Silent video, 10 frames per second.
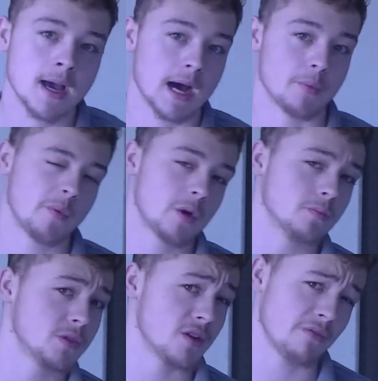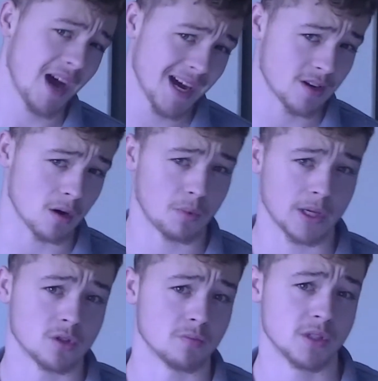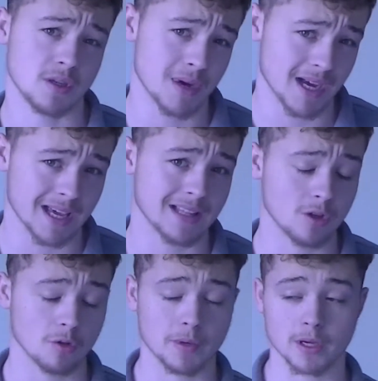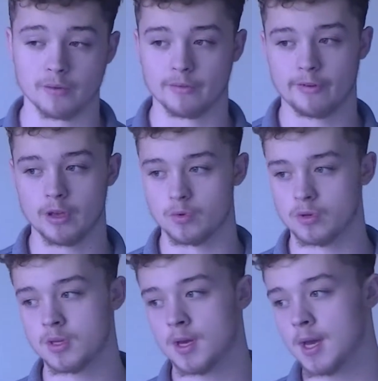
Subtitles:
And when we come to divide complex numbers, you might get a little bit confused